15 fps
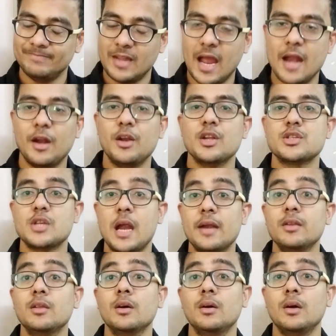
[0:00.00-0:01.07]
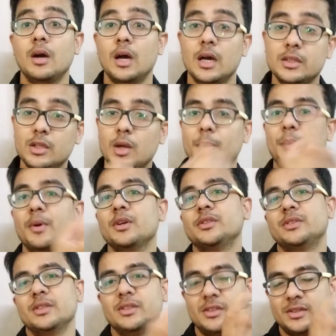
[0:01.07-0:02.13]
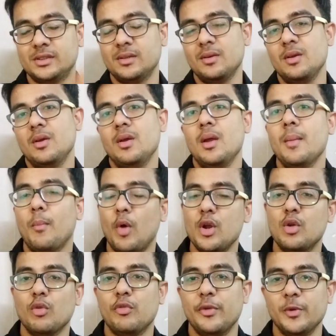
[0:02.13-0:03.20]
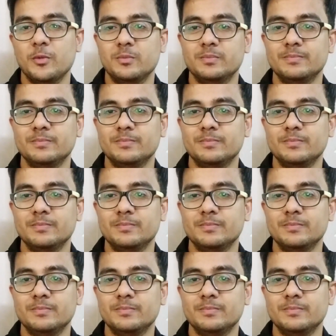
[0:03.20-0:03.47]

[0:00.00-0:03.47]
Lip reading: And understand the other person's point of view.